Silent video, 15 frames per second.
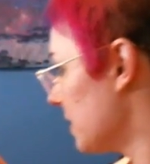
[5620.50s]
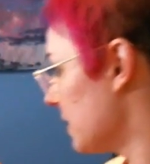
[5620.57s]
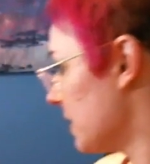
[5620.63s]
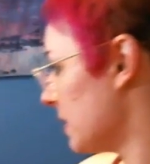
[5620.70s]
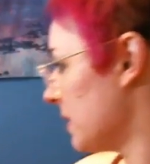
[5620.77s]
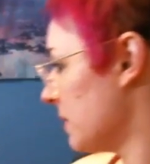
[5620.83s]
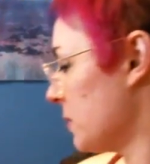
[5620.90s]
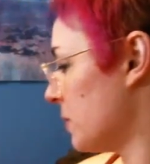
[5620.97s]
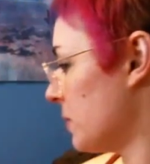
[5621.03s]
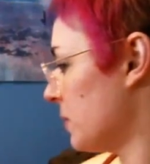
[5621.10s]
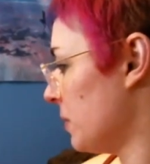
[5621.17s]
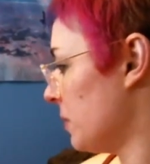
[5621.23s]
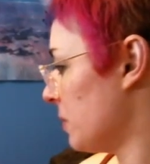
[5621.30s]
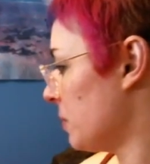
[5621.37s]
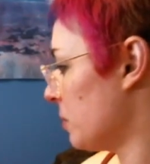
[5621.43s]
and was holding the
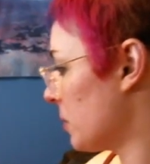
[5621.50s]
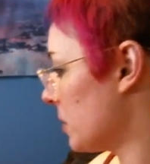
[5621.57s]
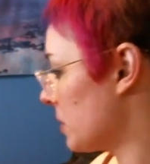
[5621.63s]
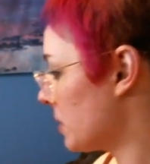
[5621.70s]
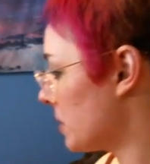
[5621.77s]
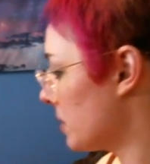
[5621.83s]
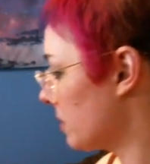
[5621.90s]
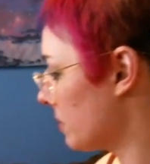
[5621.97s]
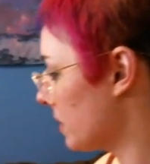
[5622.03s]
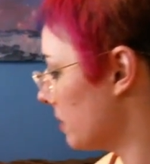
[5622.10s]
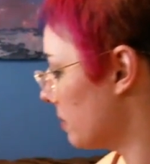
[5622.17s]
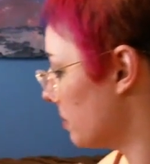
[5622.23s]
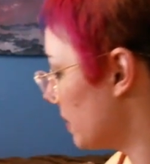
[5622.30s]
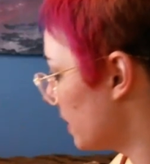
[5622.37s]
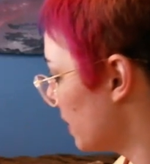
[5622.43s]
brush different, but
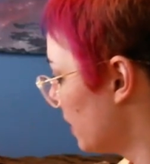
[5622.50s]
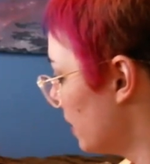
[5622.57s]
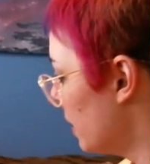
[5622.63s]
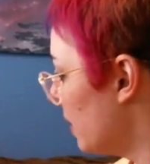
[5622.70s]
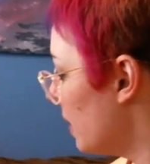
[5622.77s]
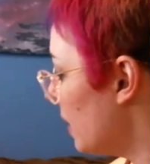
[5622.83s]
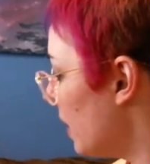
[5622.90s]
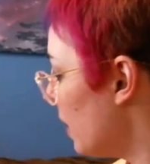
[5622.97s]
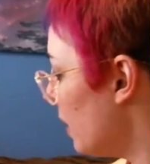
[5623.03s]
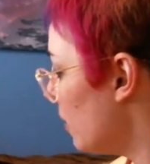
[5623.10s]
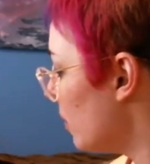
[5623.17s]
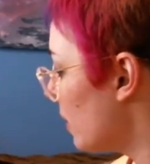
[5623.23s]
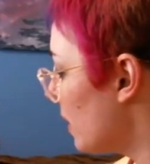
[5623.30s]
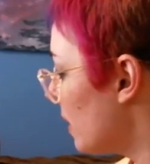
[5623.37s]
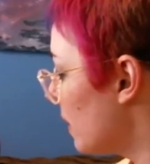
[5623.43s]
oh
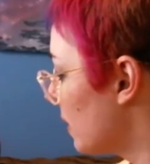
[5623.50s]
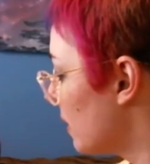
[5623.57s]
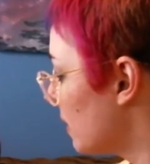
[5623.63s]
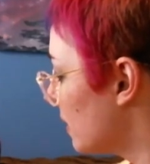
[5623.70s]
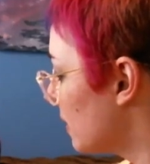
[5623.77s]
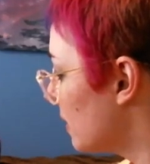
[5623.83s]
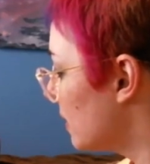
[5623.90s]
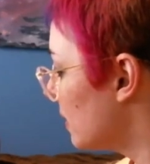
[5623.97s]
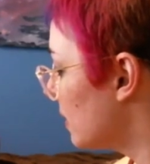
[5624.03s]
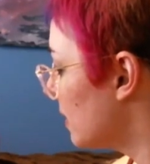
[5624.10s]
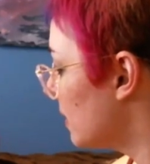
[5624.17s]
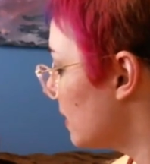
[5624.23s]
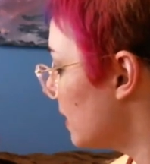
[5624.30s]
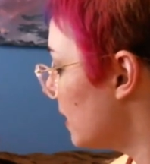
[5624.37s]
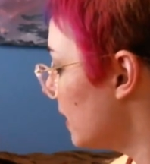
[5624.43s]
well.
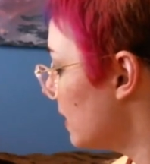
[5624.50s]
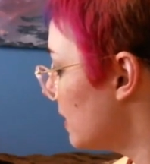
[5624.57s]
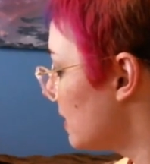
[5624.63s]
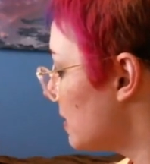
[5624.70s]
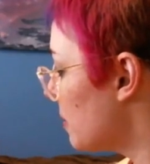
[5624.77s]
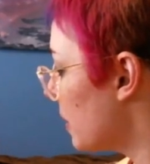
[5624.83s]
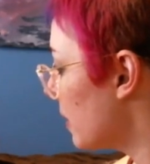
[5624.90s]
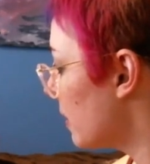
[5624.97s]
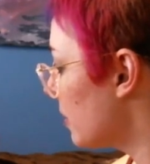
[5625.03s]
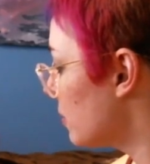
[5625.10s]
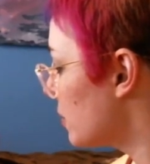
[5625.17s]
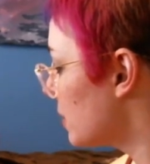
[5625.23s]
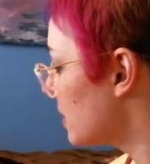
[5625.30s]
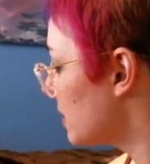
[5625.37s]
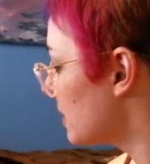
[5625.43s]
It's about
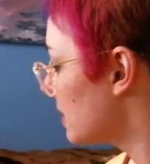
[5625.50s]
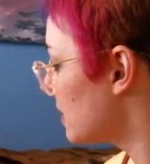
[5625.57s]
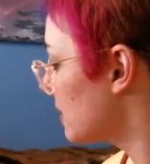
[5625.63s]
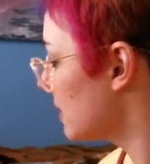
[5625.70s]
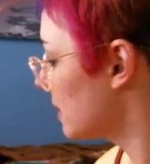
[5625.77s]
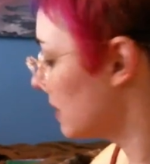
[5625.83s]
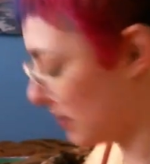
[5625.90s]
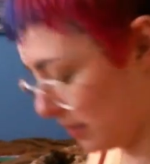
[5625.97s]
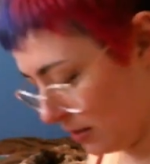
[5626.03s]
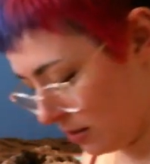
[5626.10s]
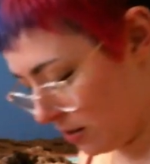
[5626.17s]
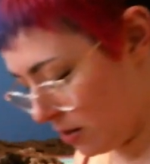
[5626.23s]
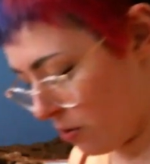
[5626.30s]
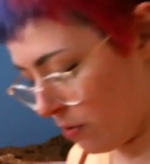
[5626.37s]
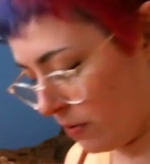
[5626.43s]
just
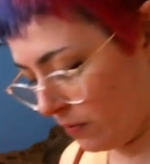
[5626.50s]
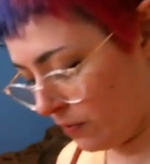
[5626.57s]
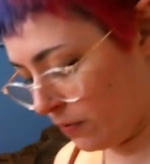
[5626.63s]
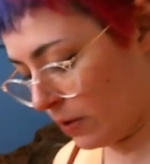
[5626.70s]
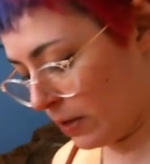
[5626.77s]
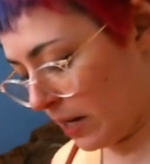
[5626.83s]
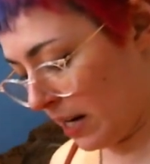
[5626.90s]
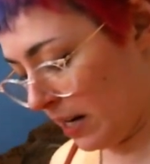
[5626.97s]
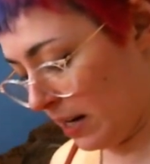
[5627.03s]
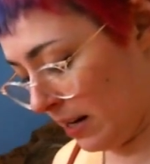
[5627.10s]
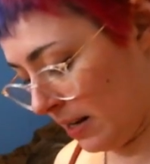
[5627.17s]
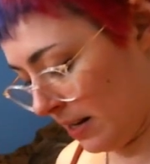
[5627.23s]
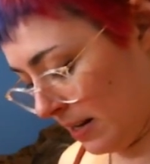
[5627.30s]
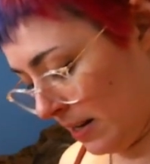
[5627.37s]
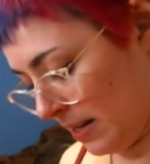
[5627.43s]
going for it.
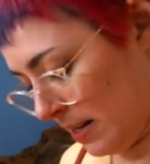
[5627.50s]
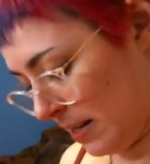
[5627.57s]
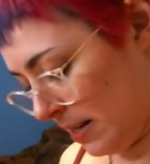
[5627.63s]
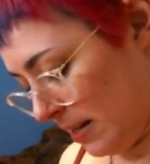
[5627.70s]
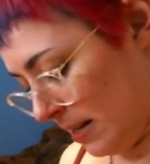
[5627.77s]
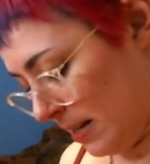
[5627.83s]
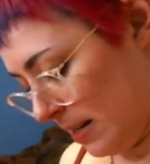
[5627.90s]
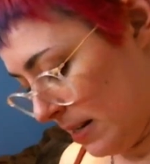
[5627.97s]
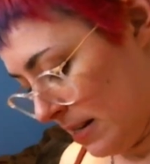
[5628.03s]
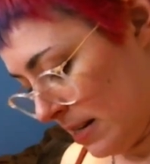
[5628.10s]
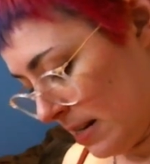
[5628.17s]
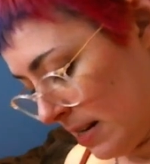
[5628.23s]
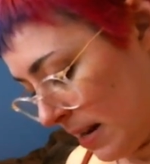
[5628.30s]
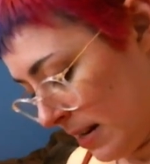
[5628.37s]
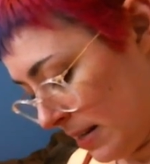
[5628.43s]

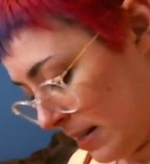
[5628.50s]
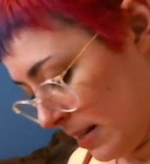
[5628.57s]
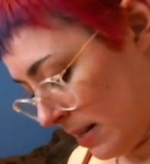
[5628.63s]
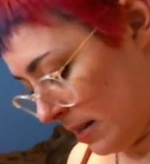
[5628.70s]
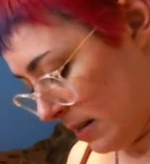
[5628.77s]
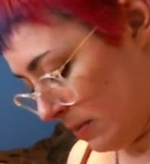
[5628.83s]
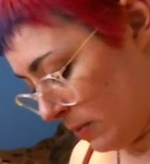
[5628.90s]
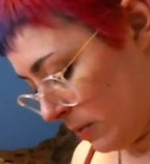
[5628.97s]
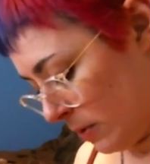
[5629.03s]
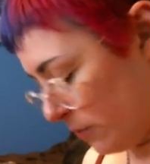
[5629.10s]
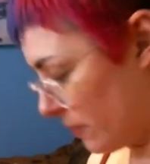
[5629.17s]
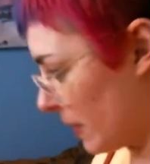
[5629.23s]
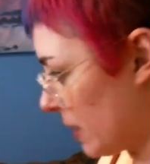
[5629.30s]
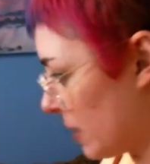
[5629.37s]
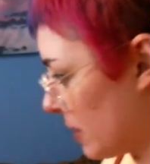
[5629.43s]
Not
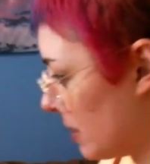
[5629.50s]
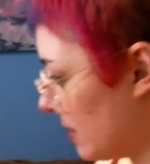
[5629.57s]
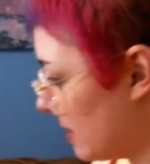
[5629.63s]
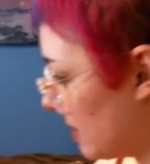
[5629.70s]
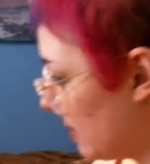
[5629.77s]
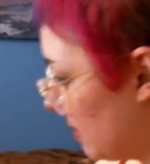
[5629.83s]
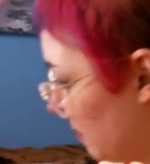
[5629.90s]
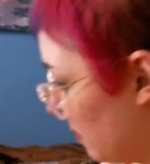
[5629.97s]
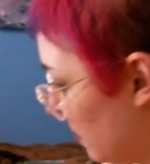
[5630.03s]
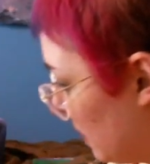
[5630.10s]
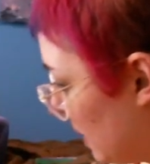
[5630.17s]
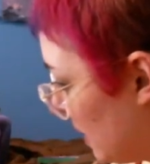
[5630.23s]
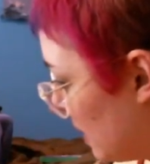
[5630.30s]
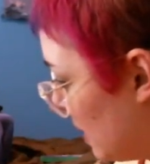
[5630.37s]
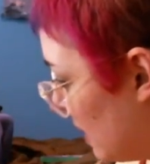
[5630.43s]
perfectionism. Not
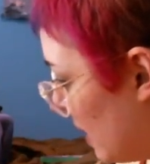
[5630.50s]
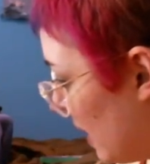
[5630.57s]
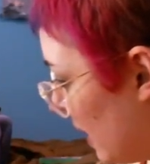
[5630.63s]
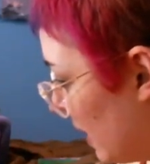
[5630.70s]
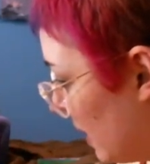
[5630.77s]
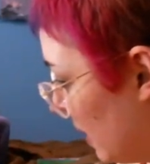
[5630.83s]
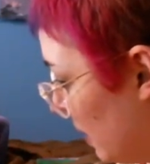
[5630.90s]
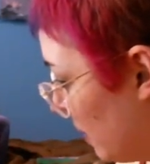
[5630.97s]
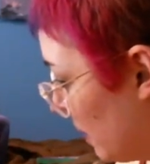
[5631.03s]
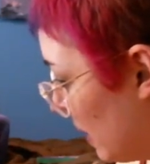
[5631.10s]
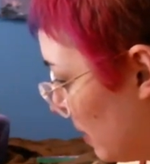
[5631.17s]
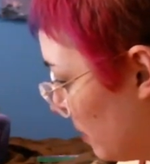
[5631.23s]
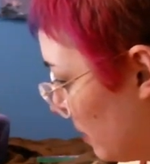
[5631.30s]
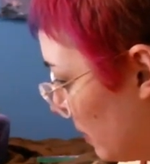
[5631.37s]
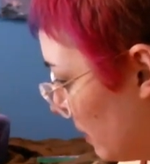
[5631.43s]
today, anyway.
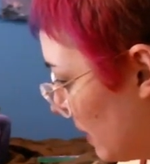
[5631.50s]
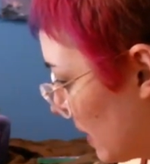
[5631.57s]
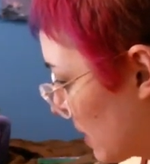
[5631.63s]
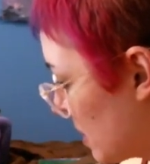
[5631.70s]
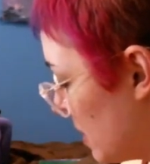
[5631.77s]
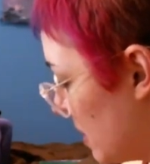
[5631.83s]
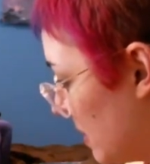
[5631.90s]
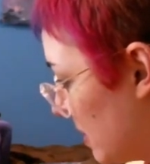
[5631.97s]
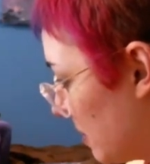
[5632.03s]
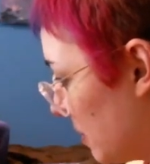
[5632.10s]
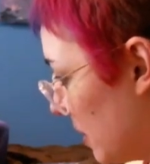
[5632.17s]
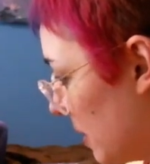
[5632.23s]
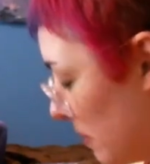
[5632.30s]
Perfectionism can be